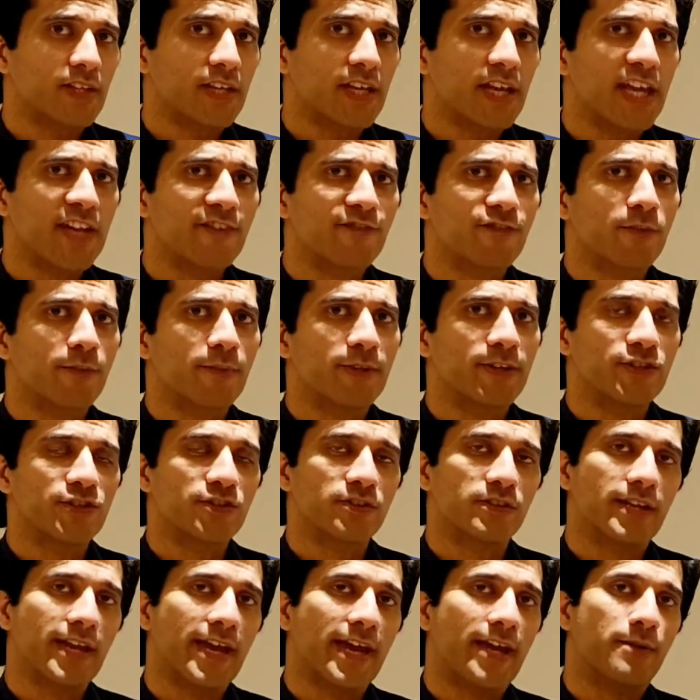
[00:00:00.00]

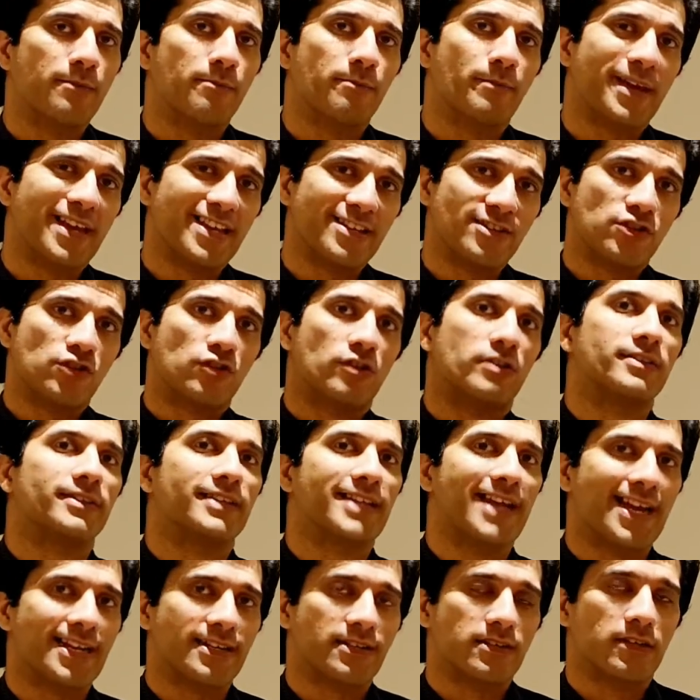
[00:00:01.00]
information and based on
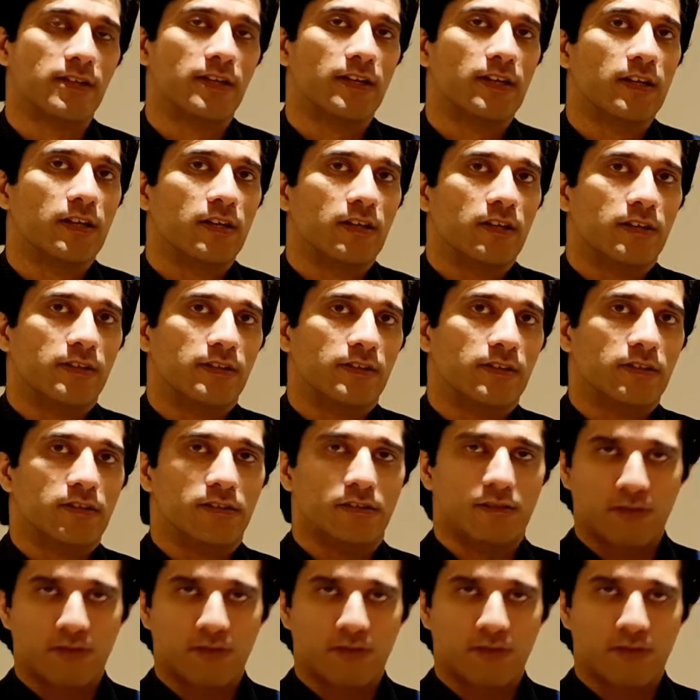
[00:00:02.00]
that the